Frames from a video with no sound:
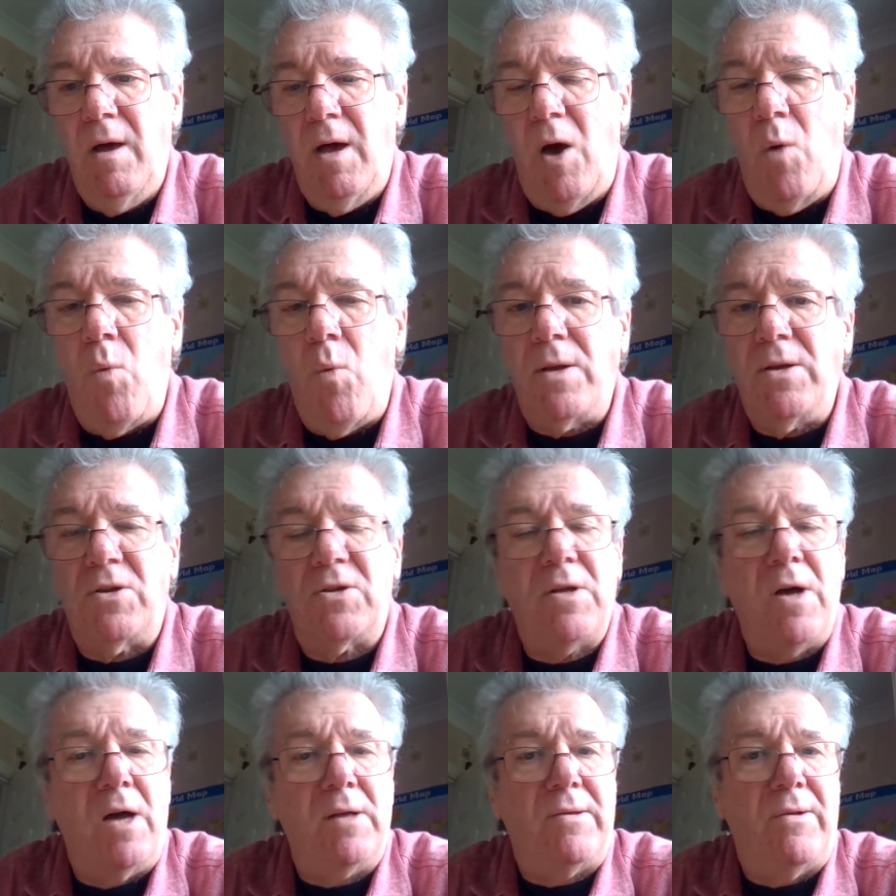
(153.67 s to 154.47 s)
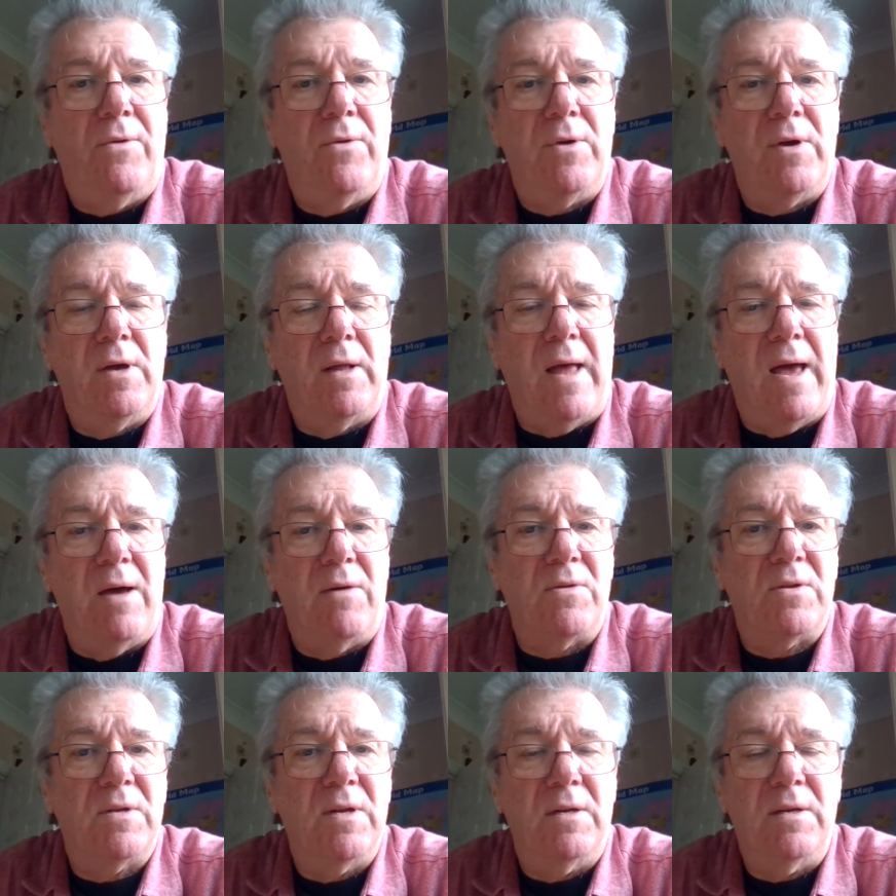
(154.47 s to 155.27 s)
And when you start to look at
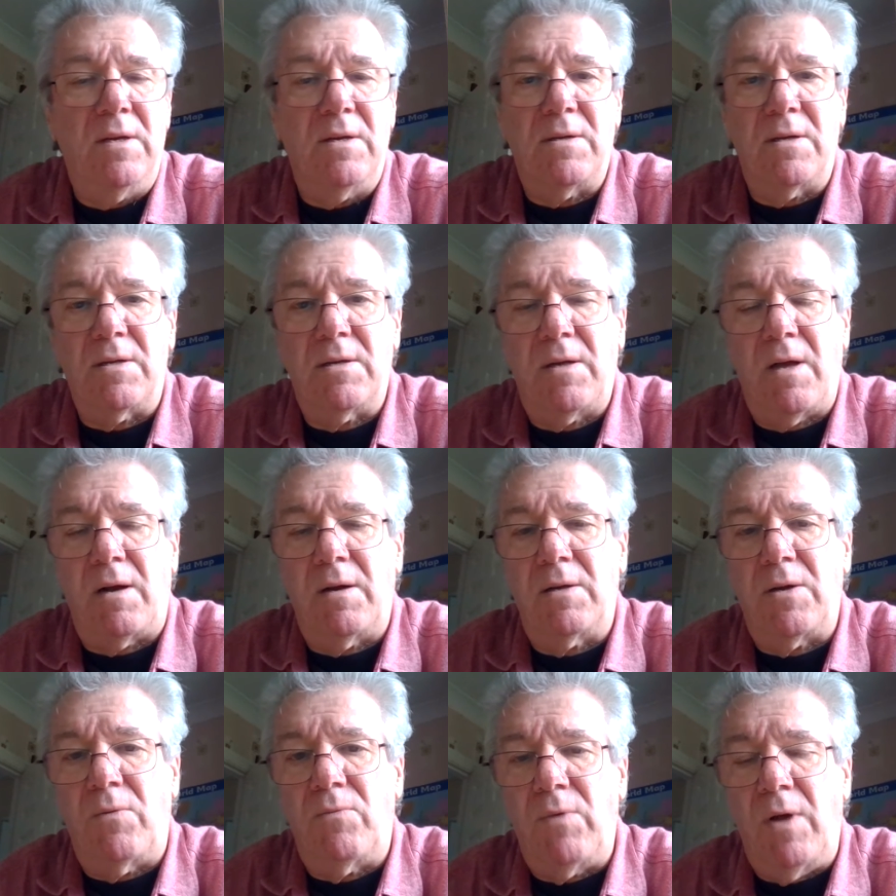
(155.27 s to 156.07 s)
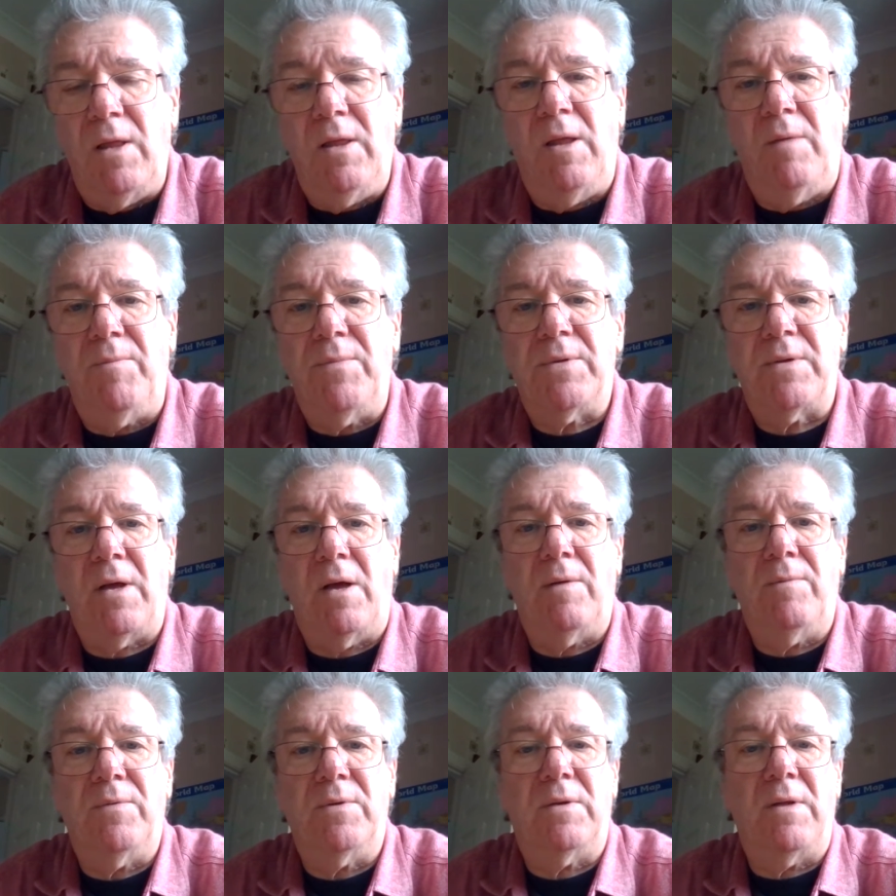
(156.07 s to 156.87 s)
how cities are starting to run
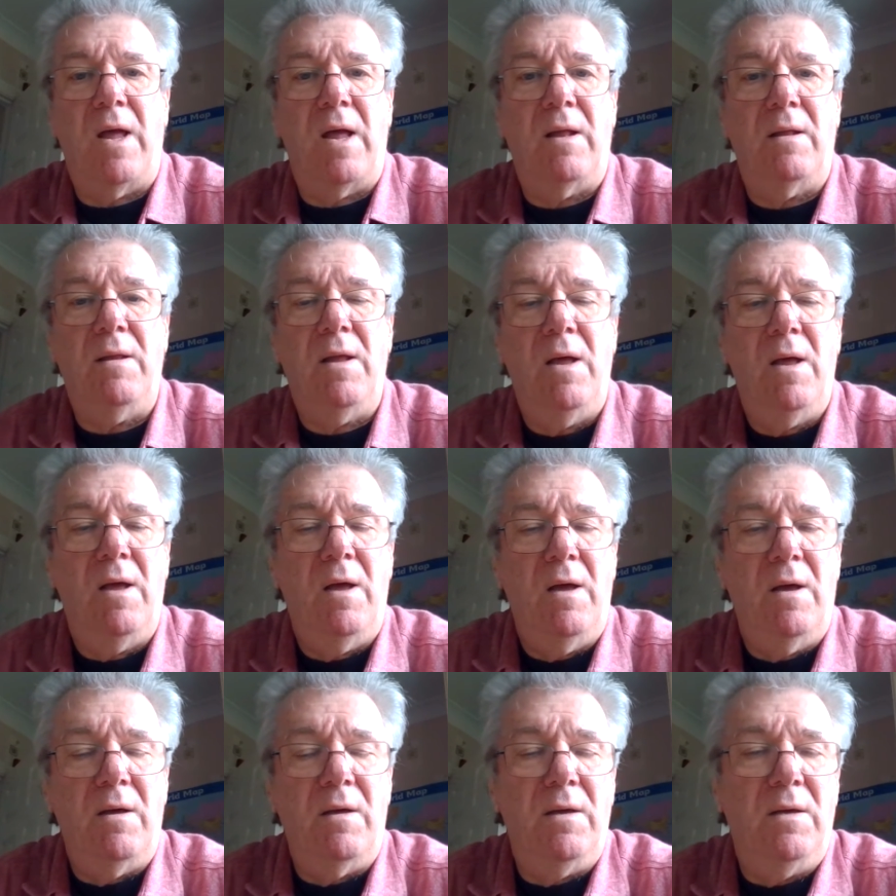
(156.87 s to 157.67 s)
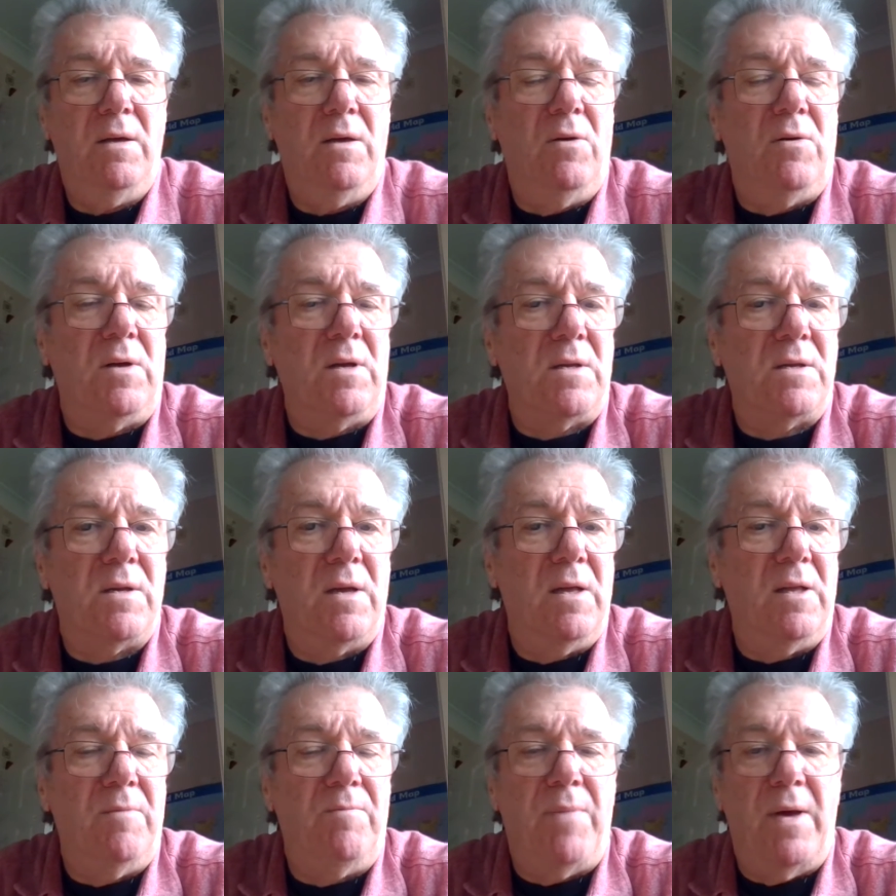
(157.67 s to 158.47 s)
themselves, then you can
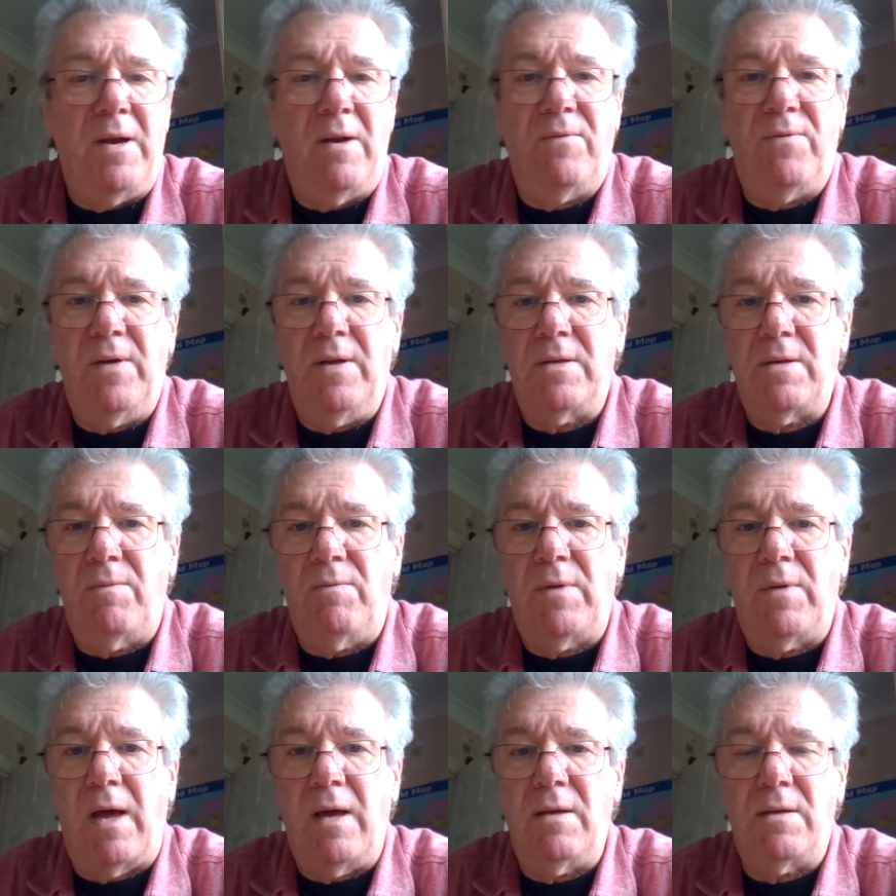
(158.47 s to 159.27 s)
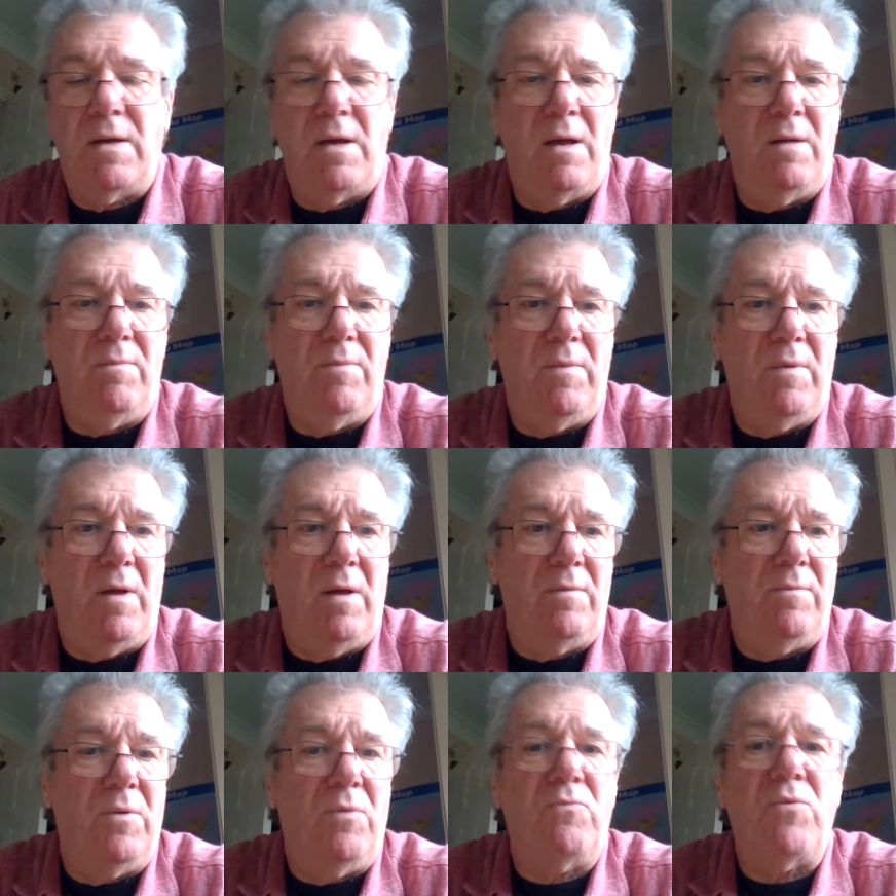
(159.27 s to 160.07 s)
see the benefits of data
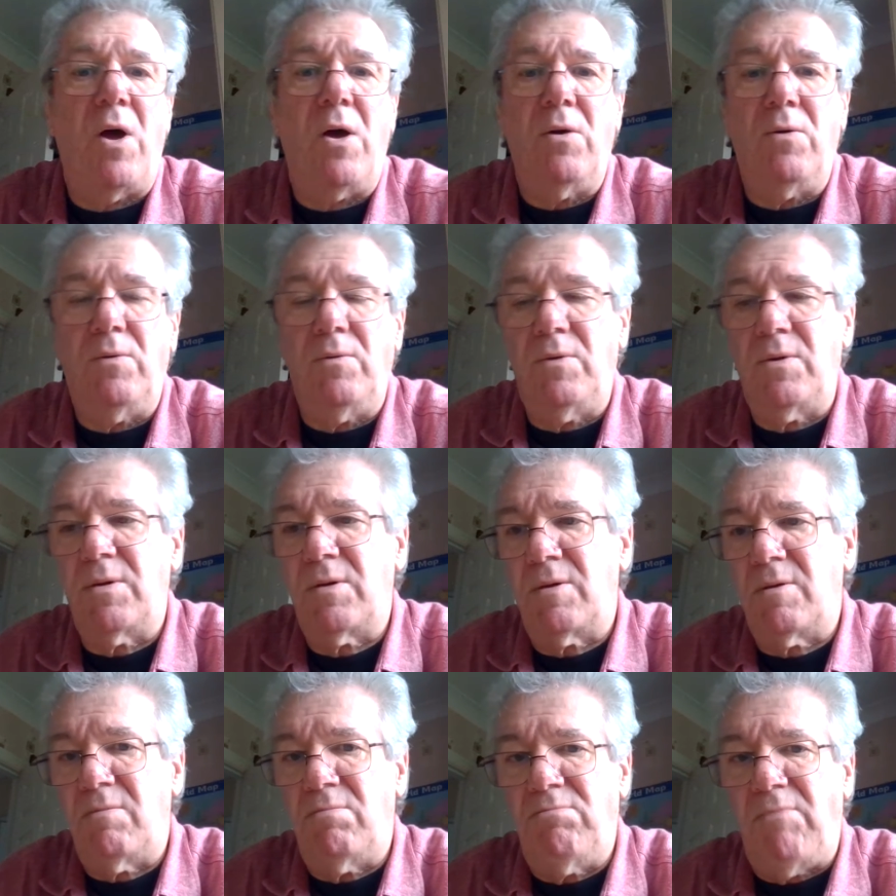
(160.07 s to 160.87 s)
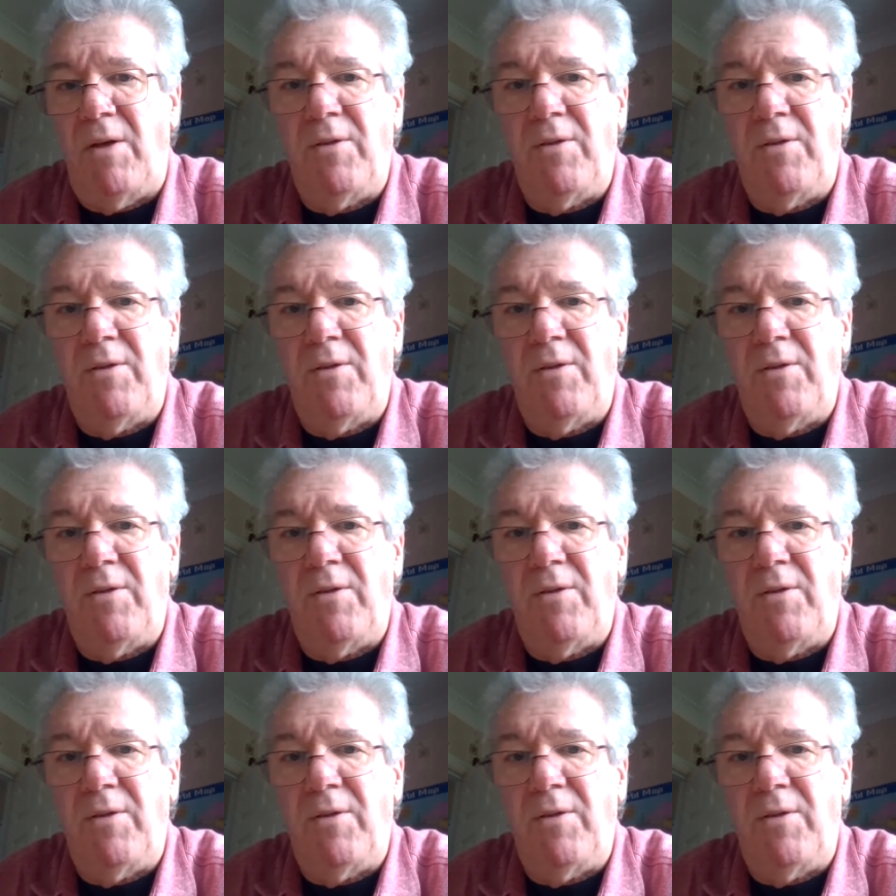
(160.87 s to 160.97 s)
on the roads,